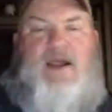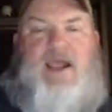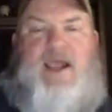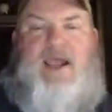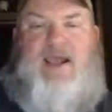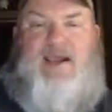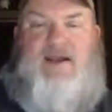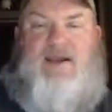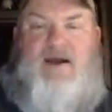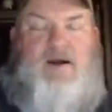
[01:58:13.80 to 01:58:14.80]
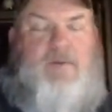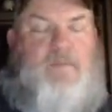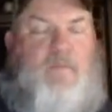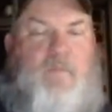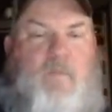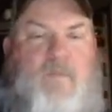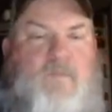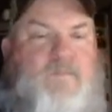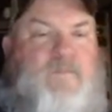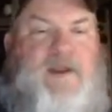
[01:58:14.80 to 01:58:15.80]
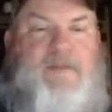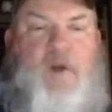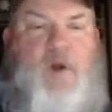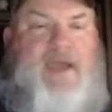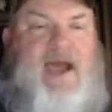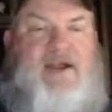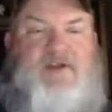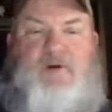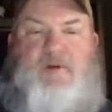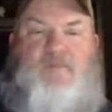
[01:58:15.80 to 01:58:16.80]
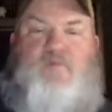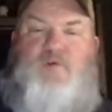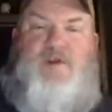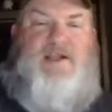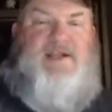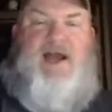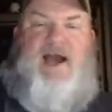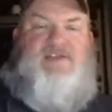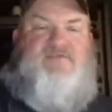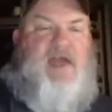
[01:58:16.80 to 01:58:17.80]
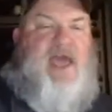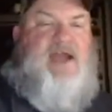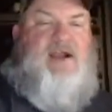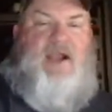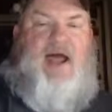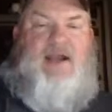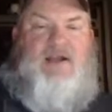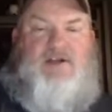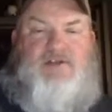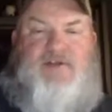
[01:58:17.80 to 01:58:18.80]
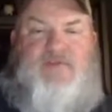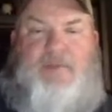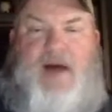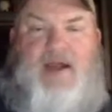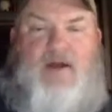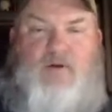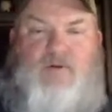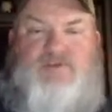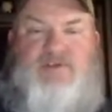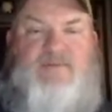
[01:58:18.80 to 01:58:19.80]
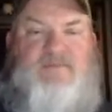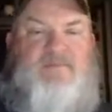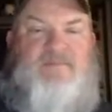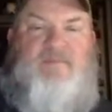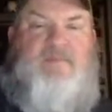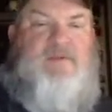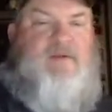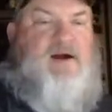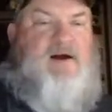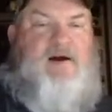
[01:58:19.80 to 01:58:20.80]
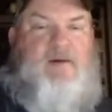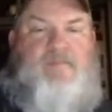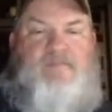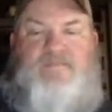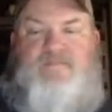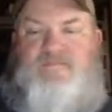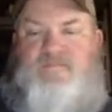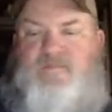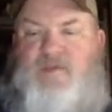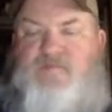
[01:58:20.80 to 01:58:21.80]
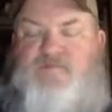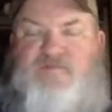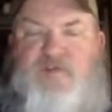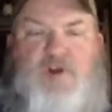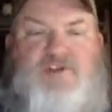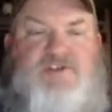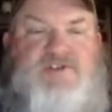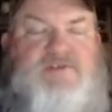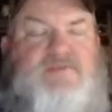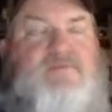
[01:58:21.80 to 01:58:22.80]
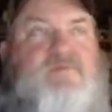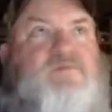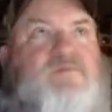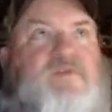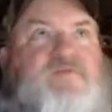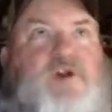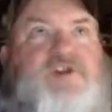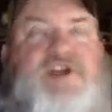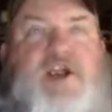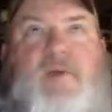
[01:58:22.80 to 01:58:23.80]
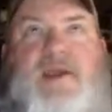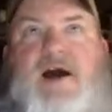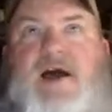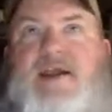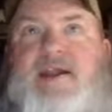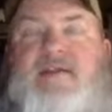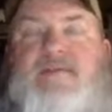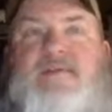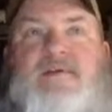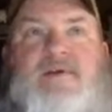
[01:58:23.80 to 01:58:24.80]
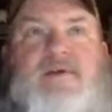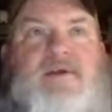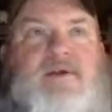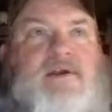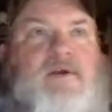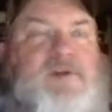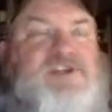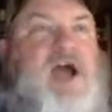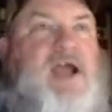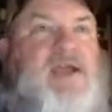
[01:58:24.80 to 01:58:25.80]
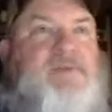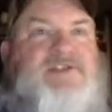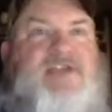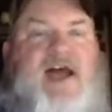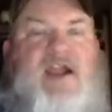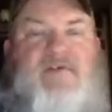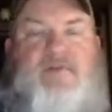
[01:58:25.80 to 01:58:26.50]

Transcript: And it broke out into a really nice flat, a lot of little different potholes. The first year we hunted it, we shot limits out of it